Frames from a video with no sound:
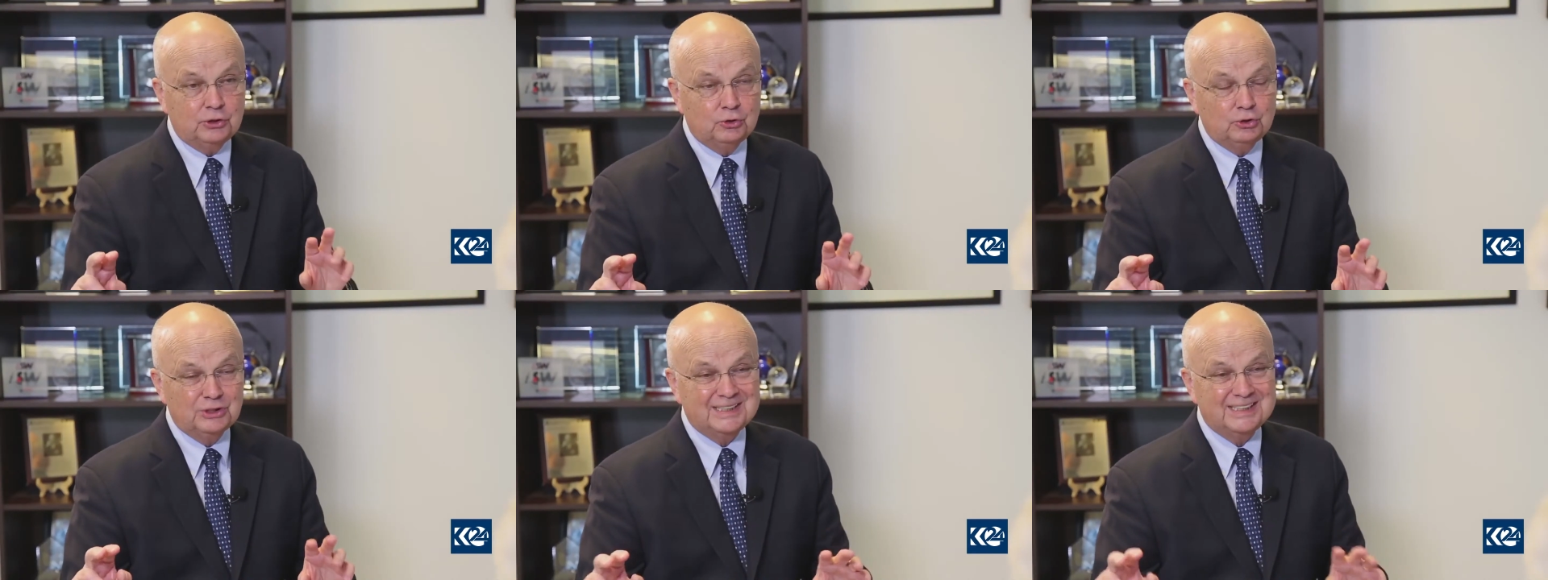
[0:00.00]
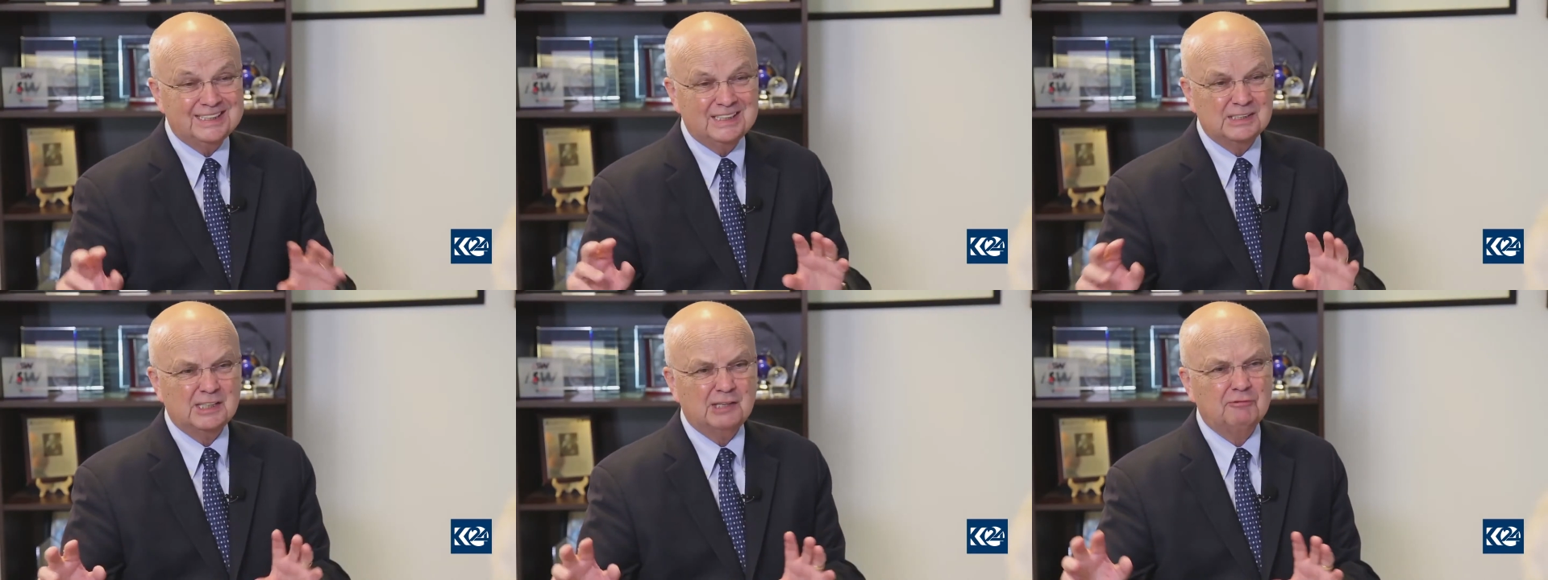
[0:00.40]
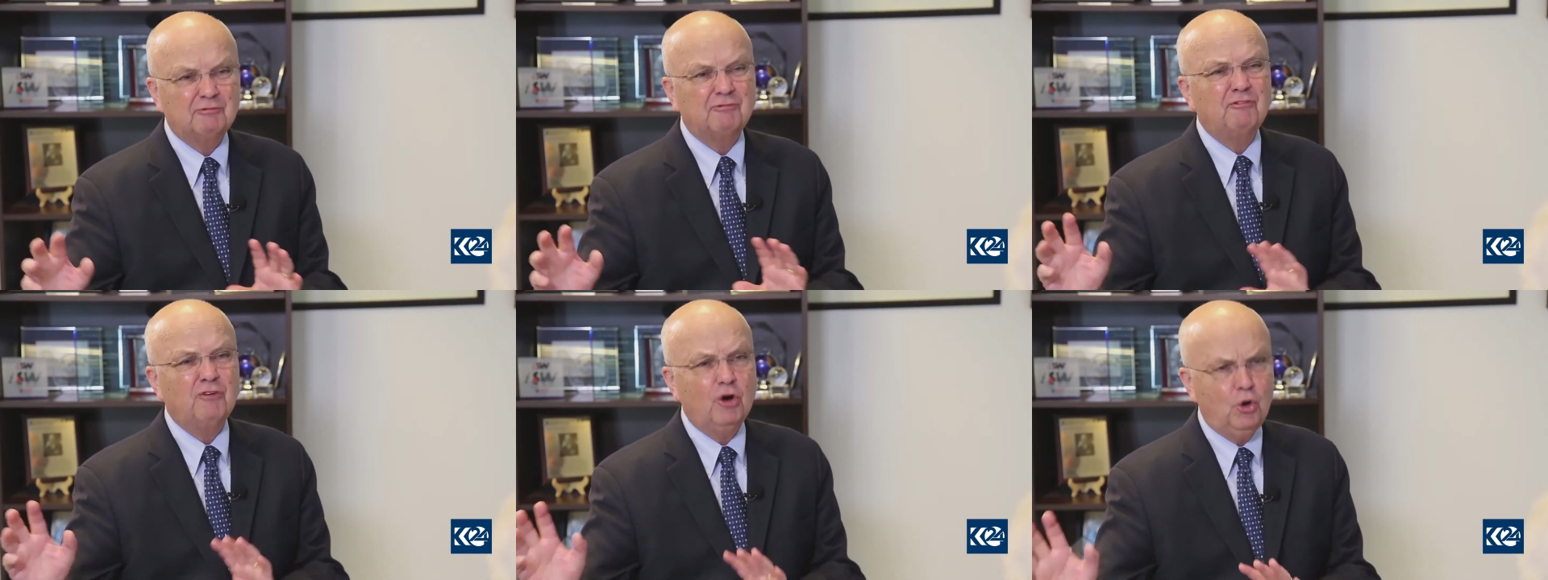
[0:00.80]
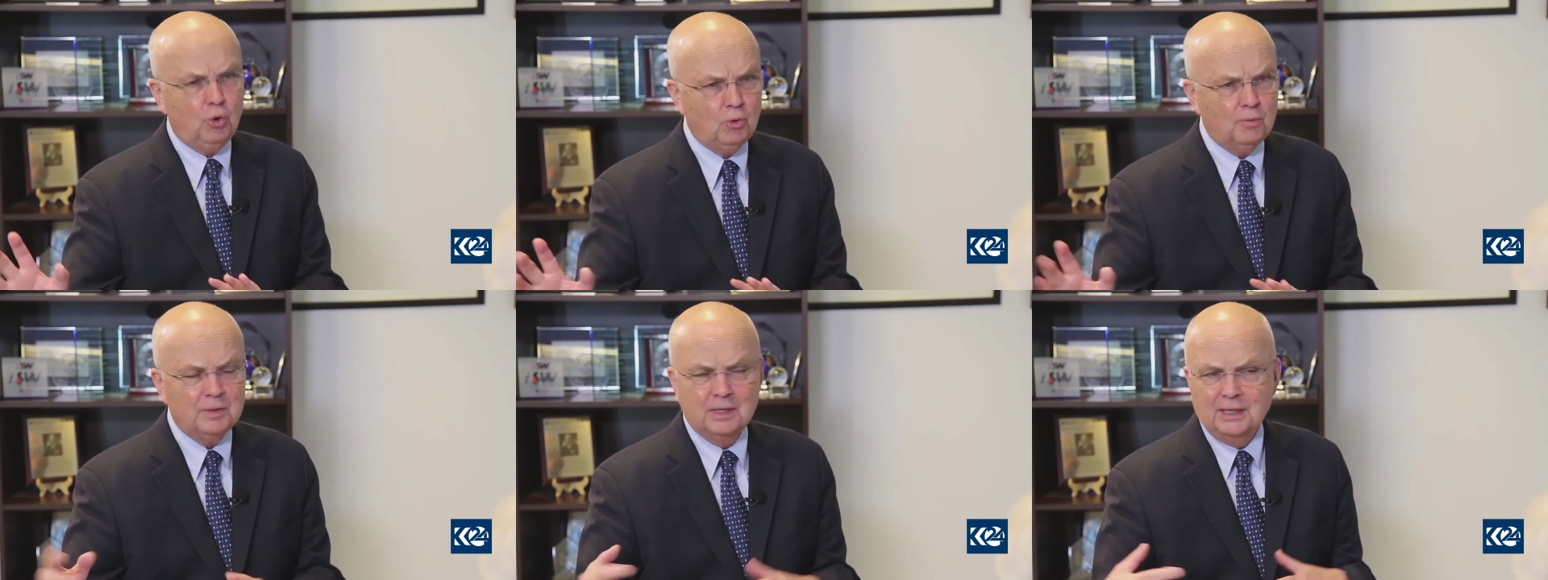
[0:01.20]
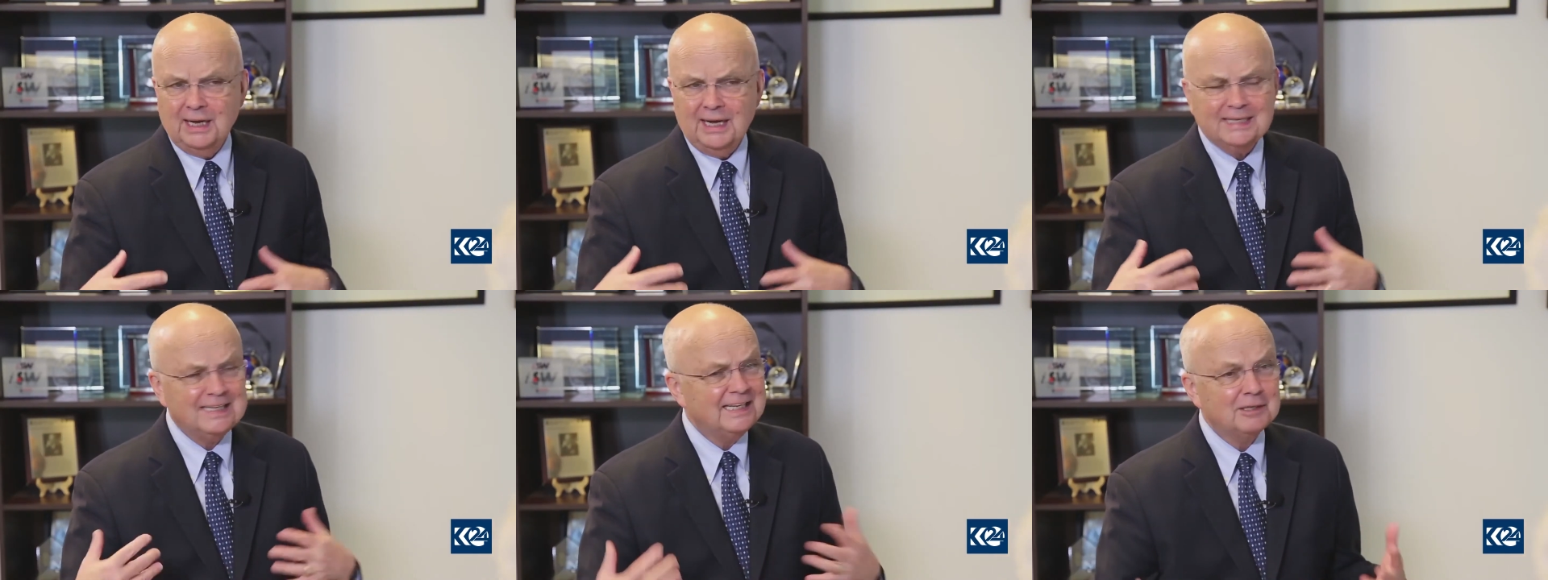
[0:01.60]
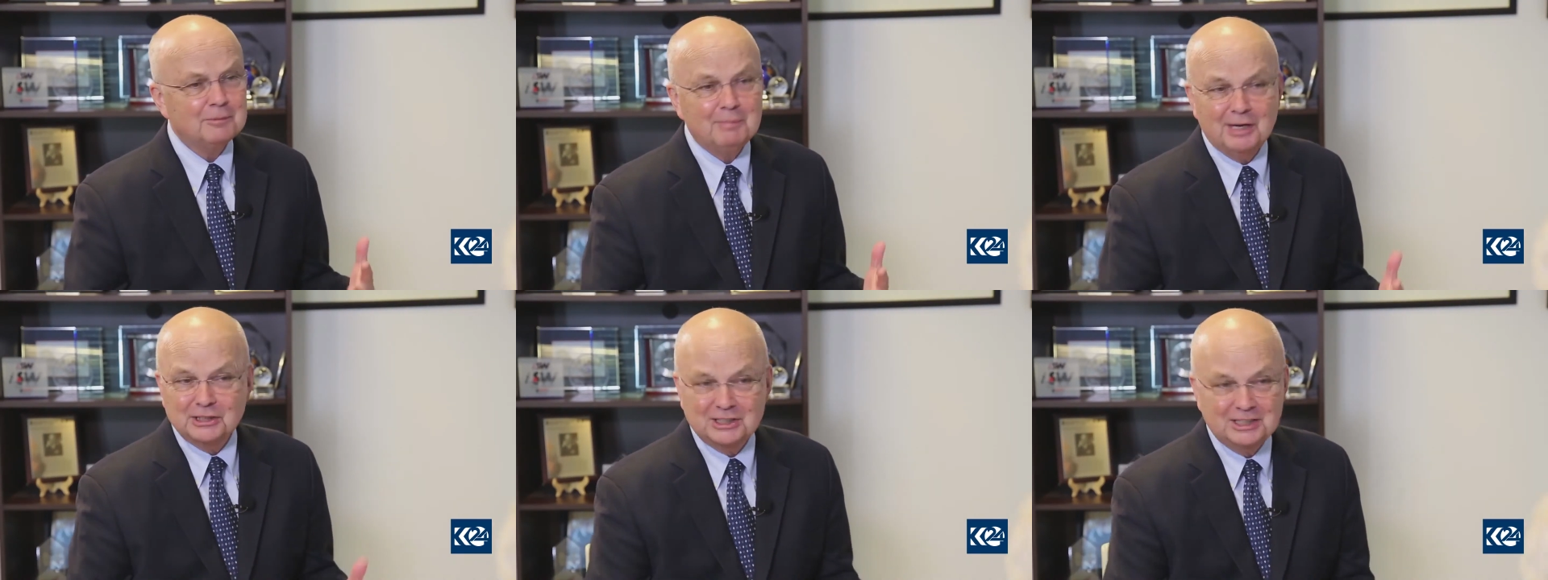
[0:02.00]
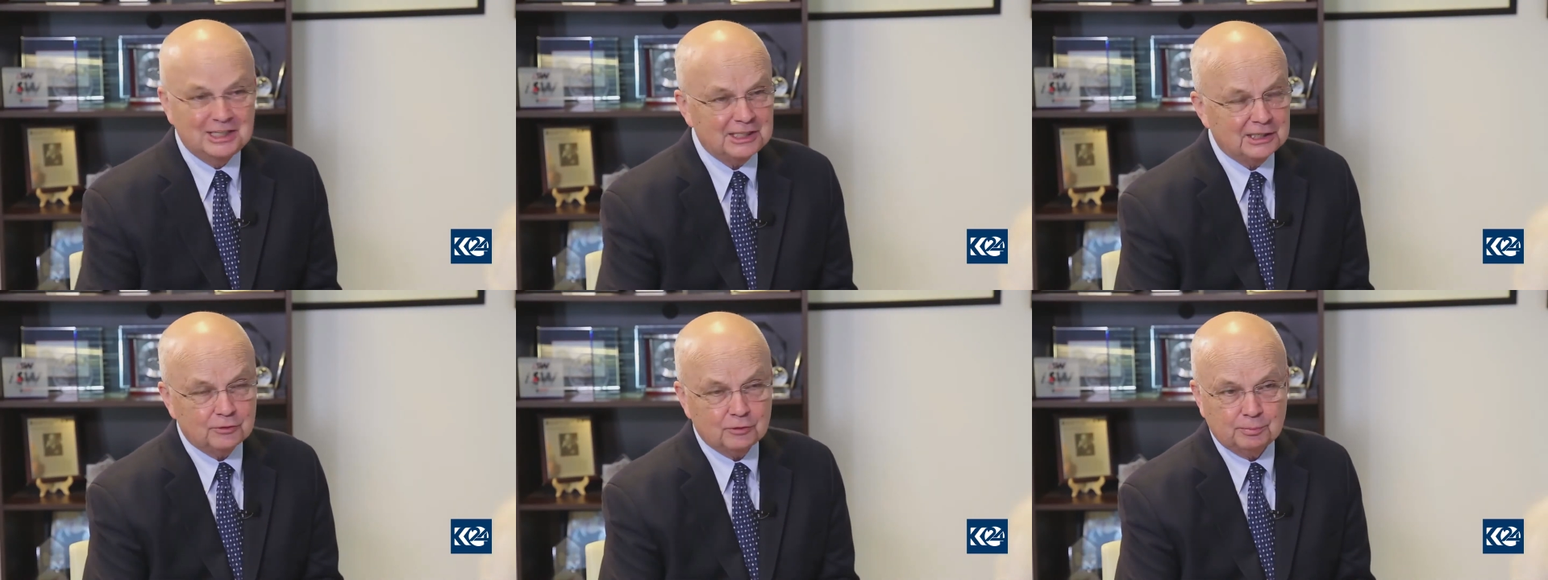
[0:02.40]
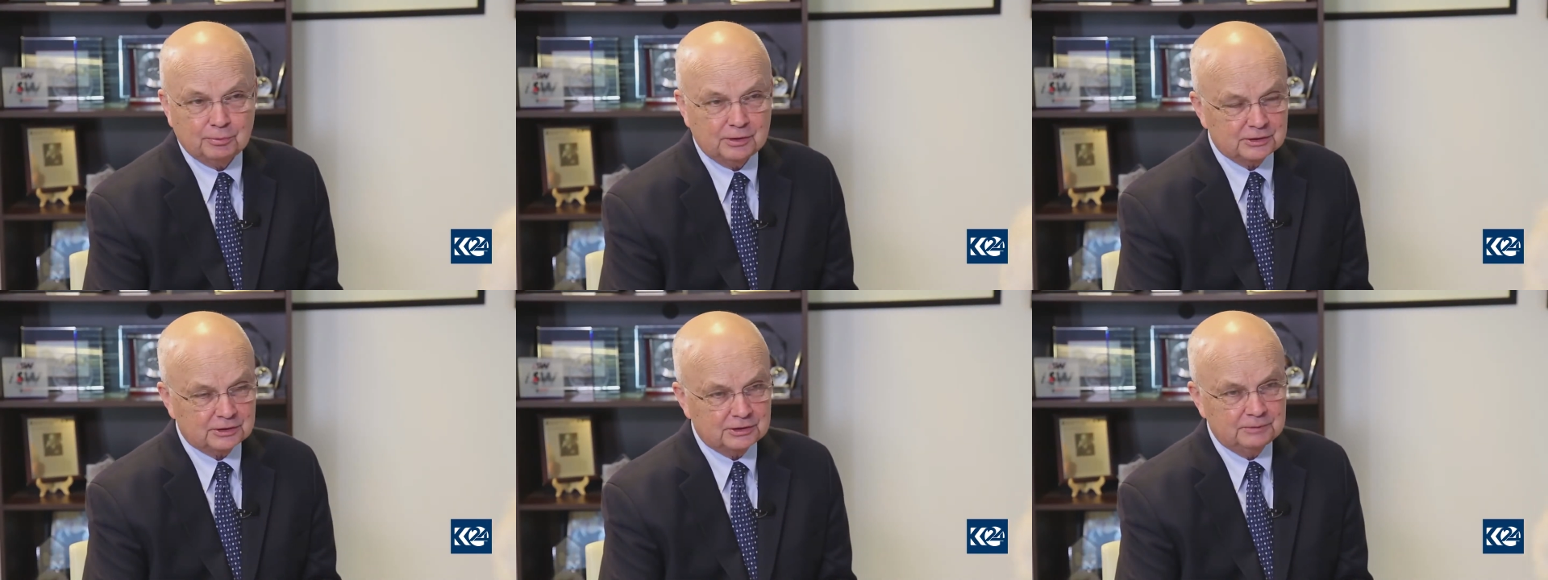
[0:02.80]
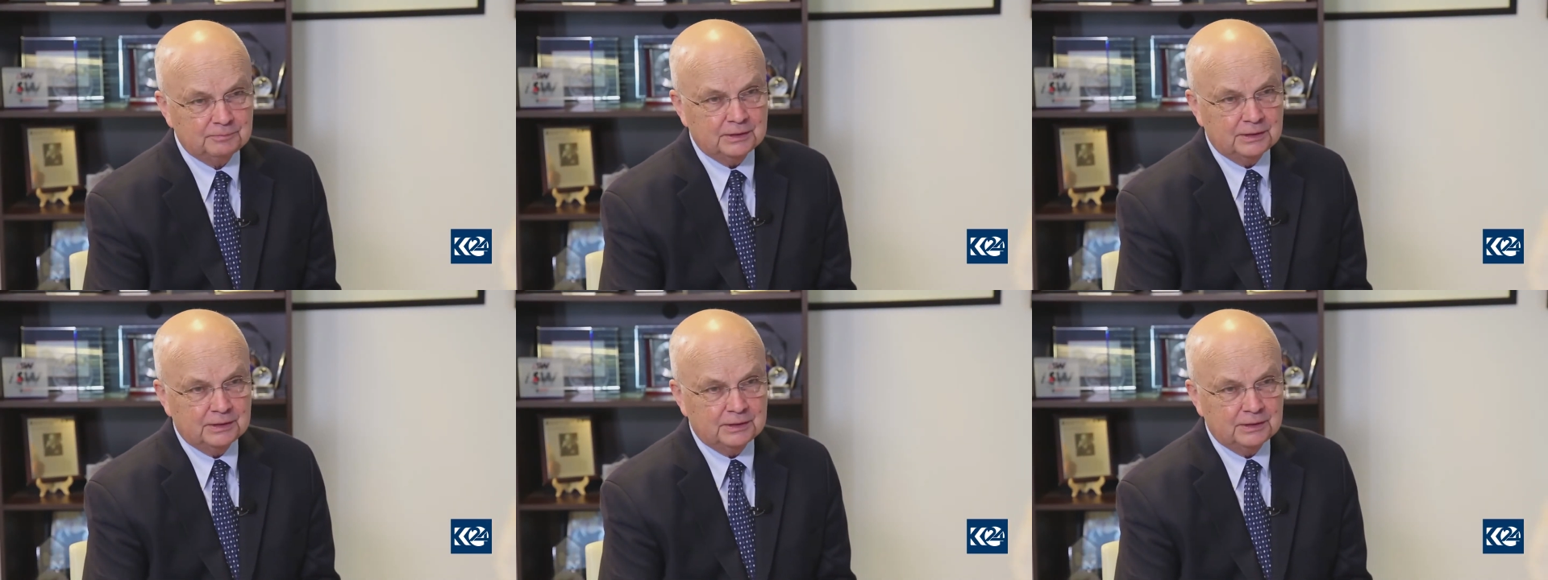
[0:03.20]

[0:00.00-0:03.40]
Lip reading: Union is a foe. I can't imagine any other president